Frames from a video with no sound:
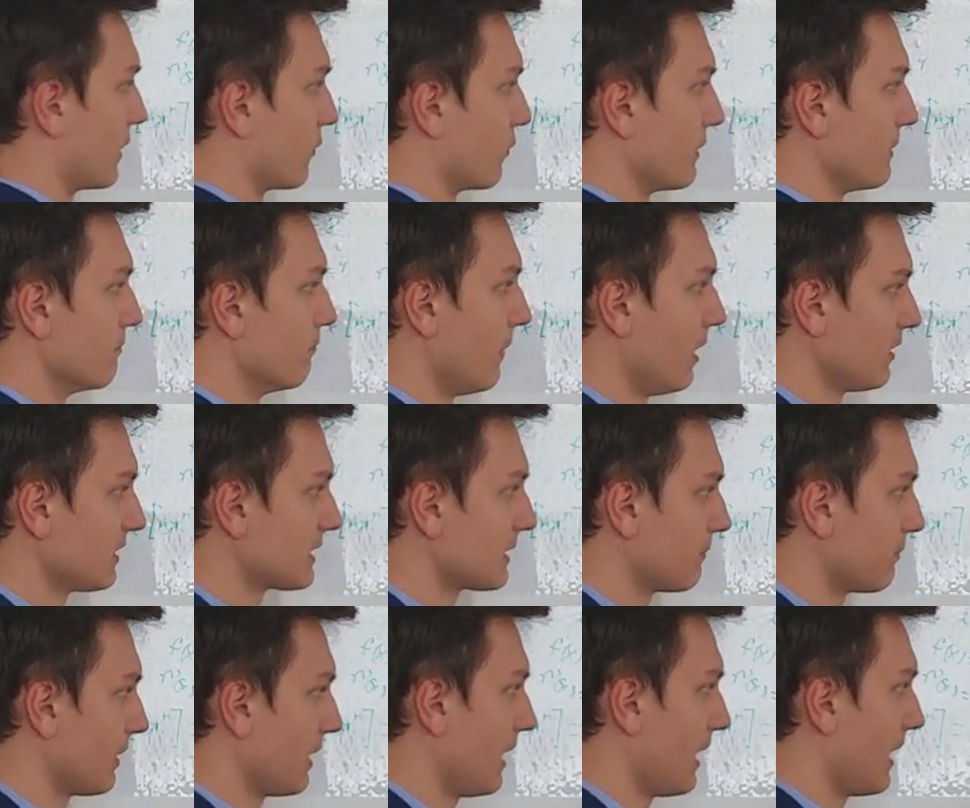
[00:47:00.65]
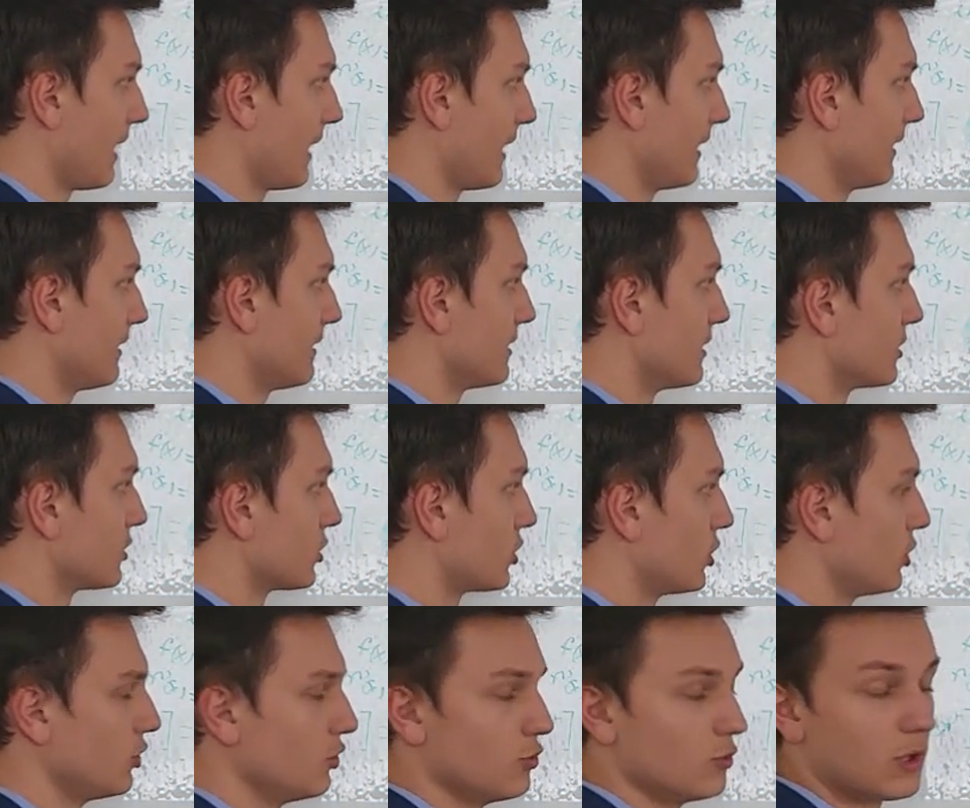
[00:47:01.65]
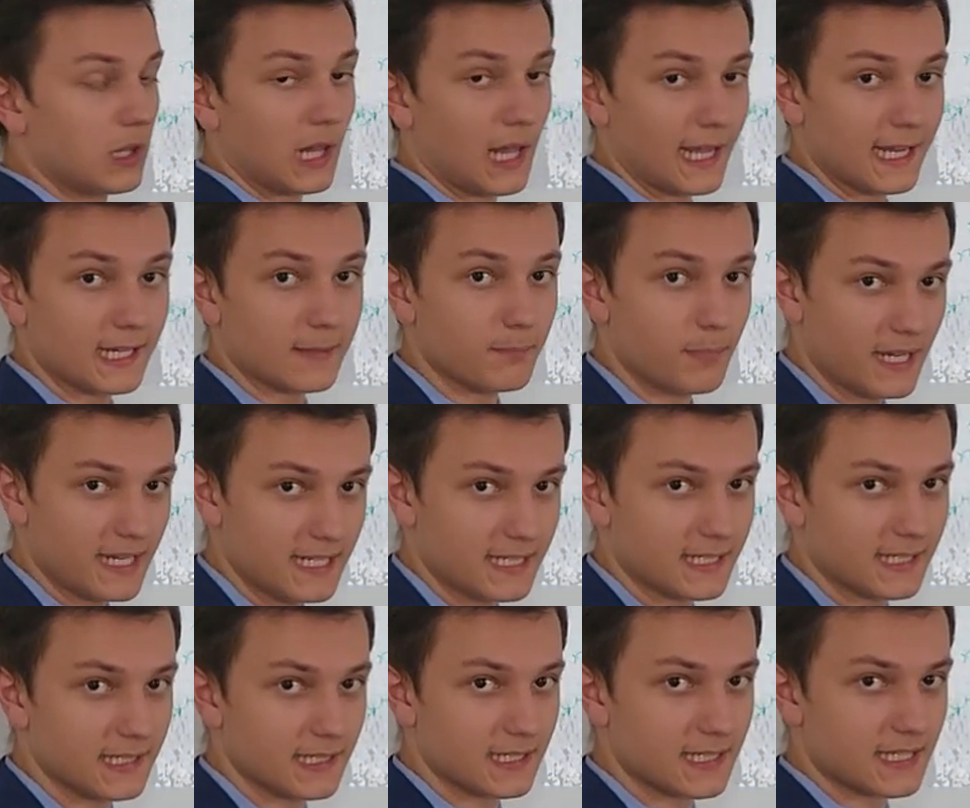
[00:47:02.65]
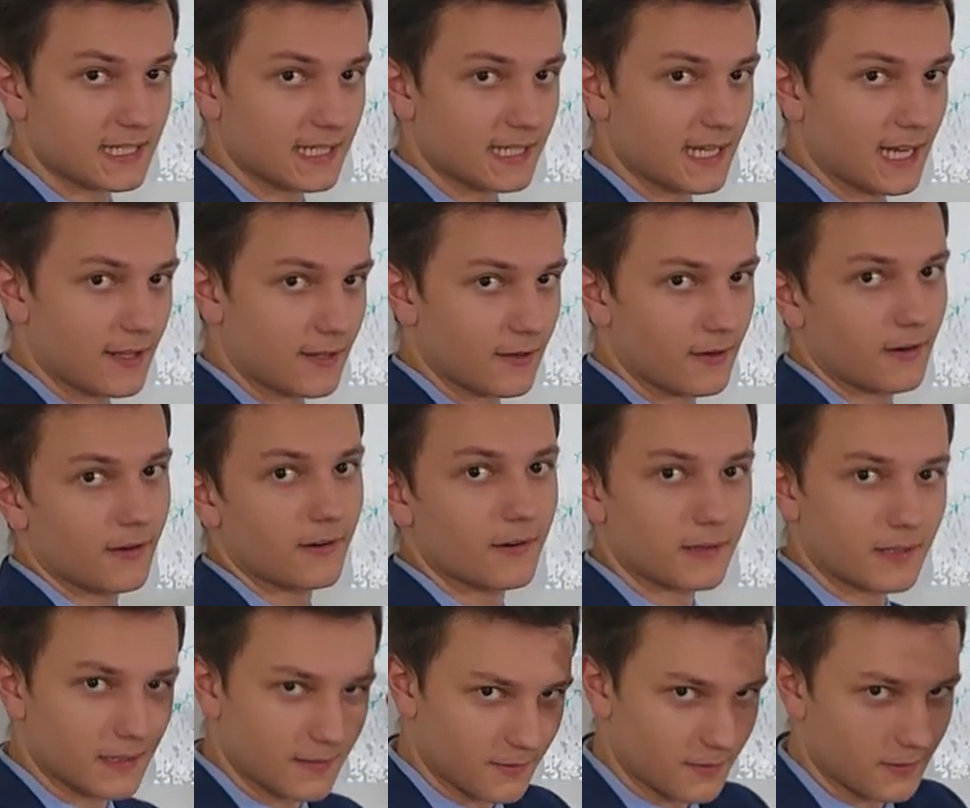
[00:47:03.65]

when we multiply two like bases together,